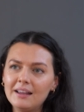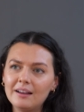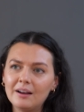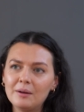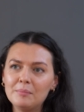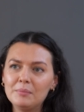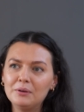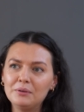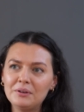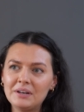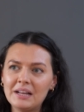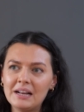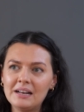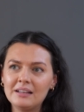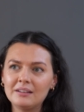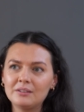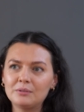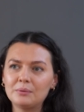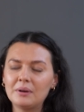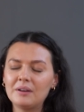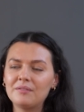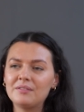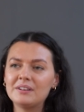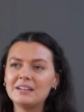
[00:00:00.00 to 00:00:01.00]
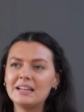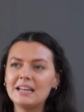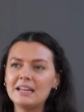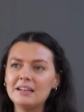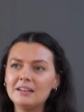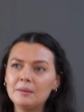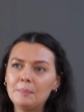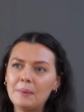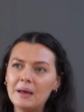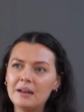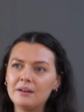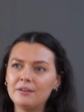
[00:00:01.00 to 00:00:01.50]
I'm Lorne Illingsworth, an
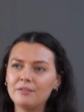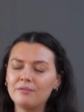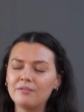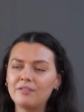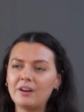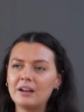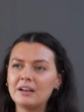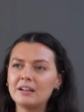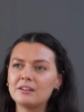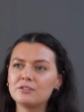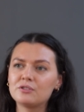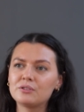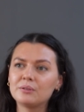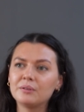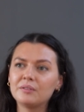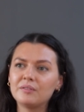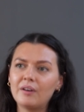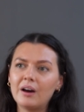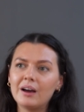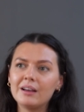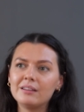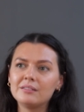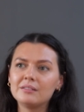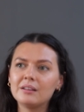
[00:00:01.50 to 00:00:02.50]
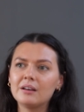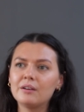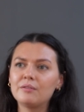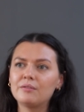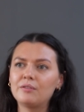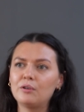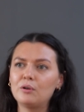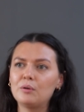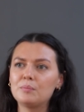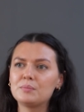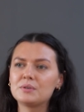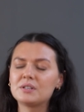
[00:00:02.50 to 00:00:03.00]
independent financial advisor
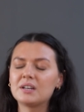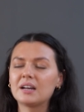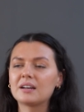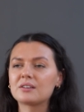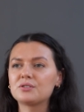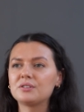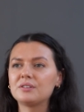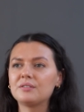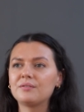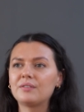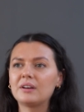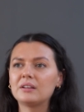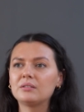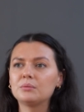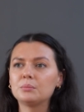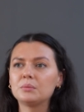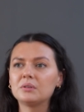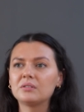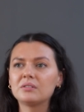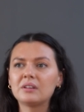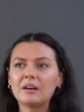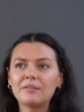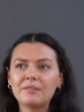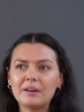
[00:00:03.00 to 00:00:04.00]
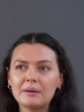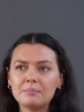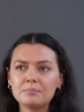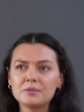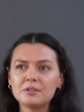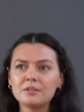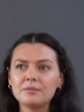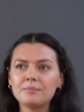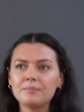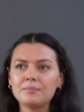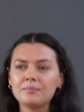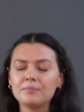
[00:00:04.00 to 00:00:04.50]
for Protection Investment
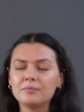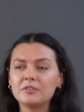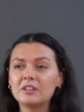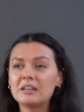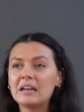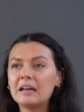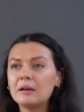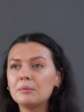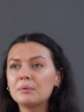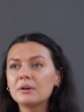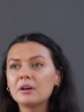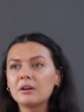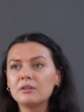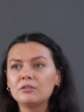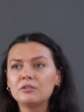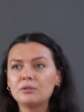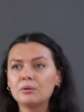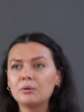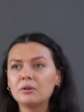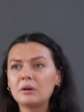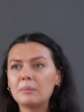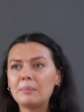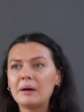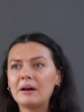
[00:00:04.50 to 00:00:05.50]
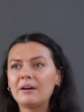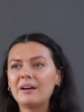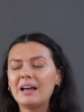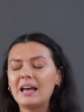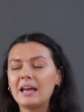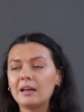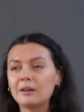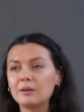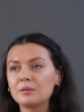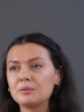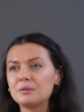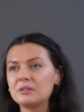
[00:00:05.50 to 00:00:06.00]
Southampton. Today we're going to talk about
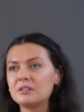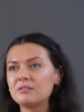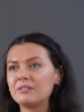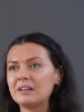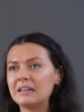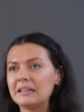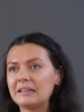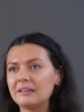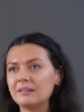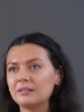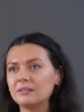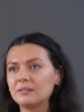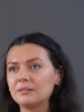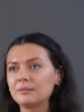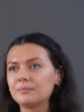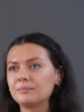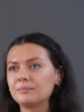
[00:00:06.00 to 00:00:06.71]
equity release.